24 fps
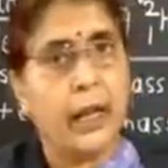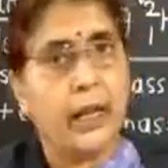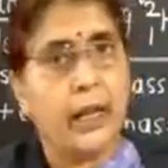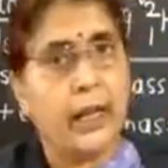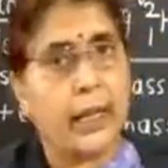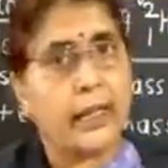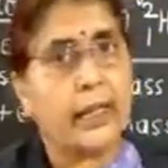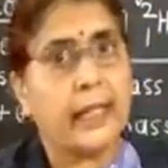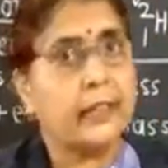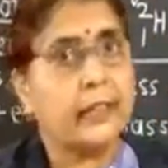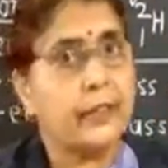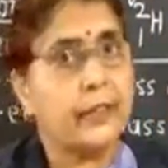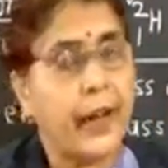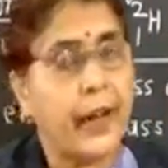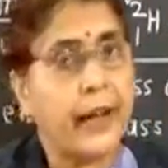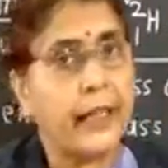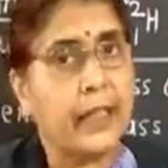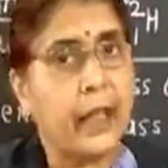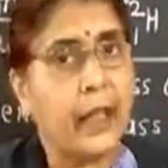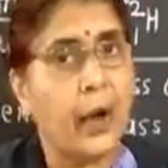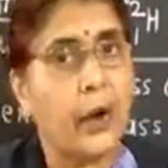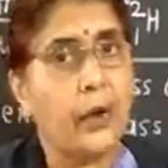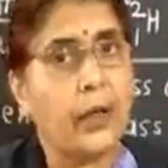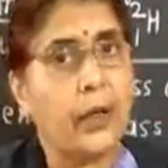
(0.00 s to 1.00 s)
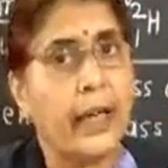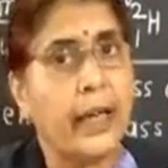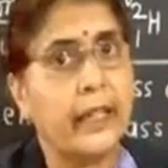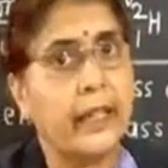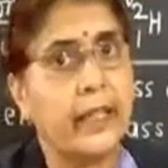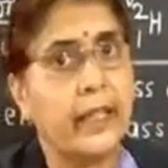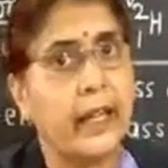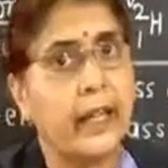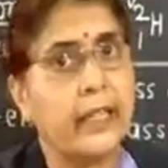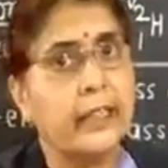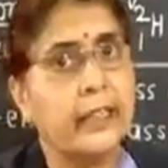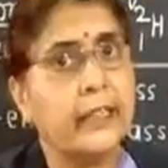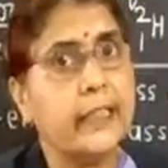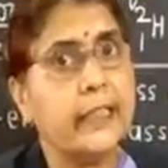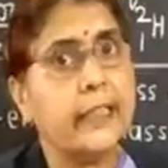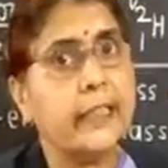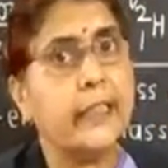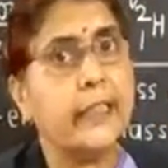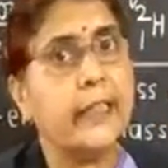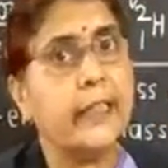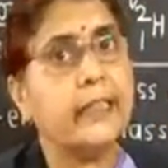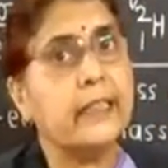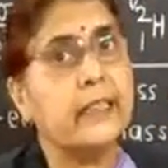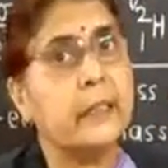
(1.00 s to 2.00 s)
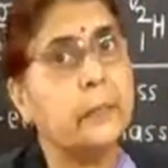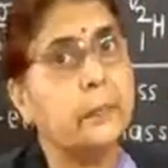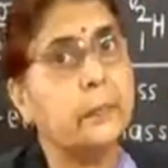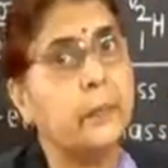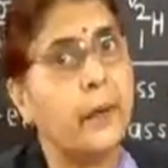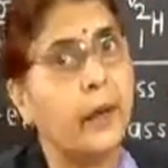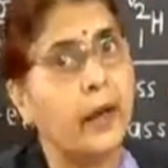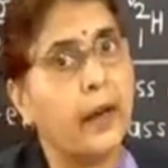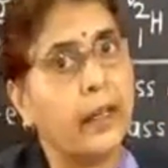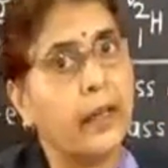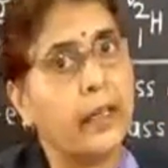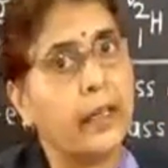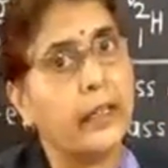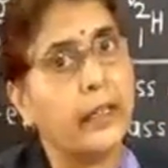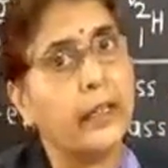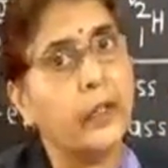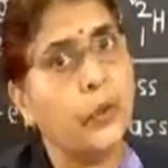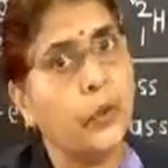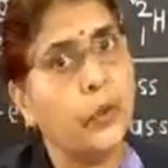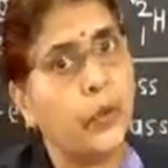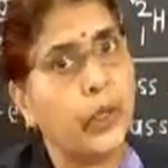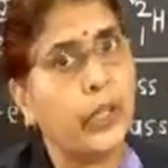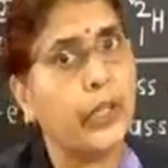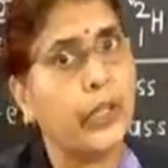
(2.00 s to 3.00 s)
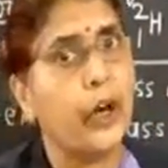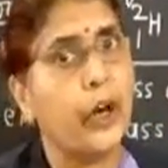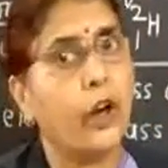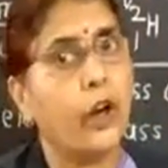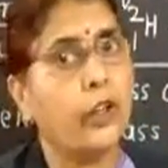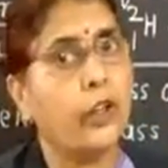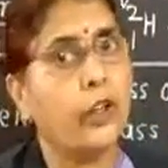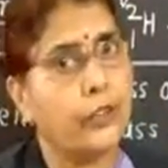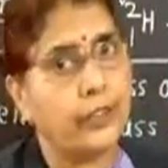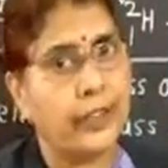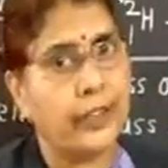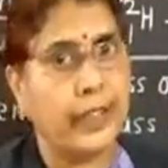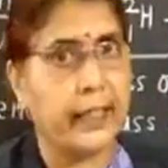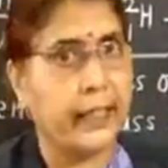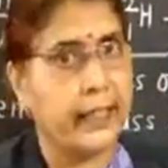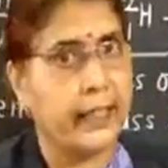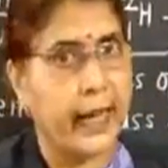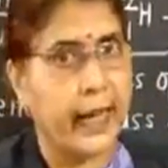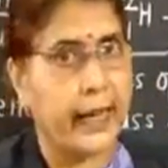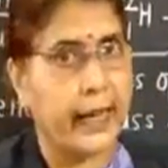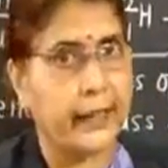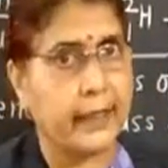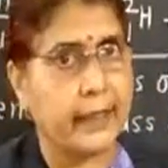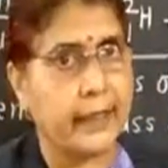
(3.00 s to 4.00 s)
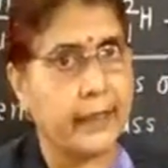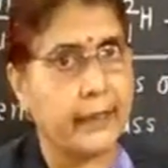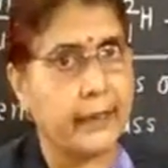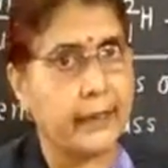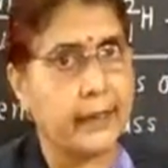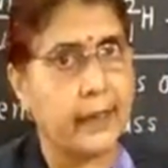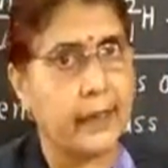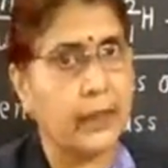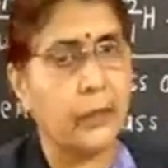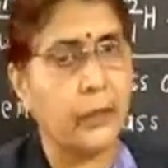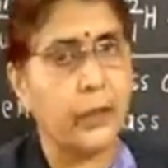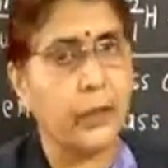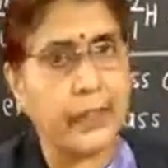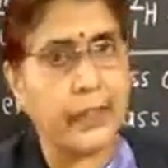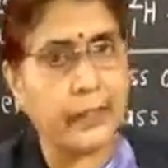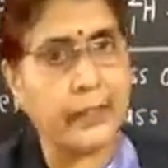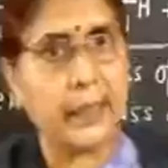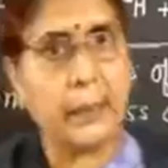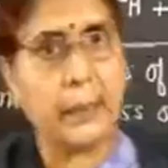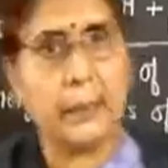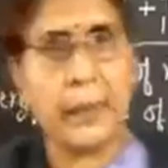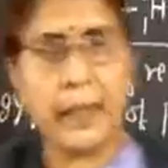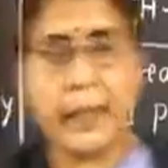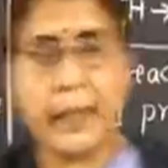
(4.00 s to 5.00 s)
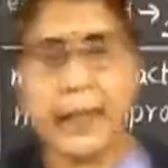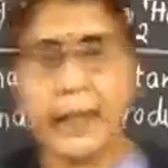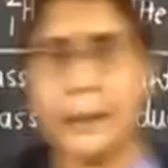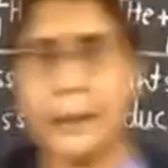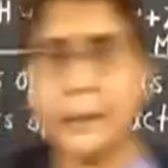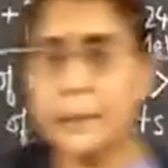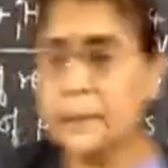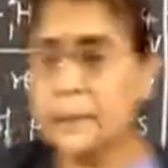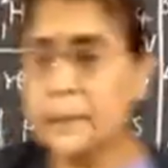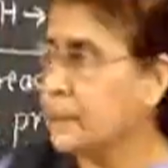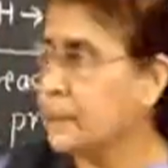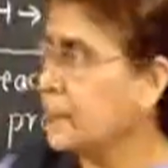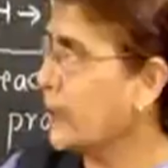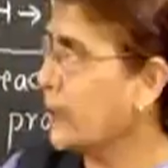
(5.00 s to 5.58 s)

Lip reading: let us find out energy released per nucleon of the reactants. What is the meaning?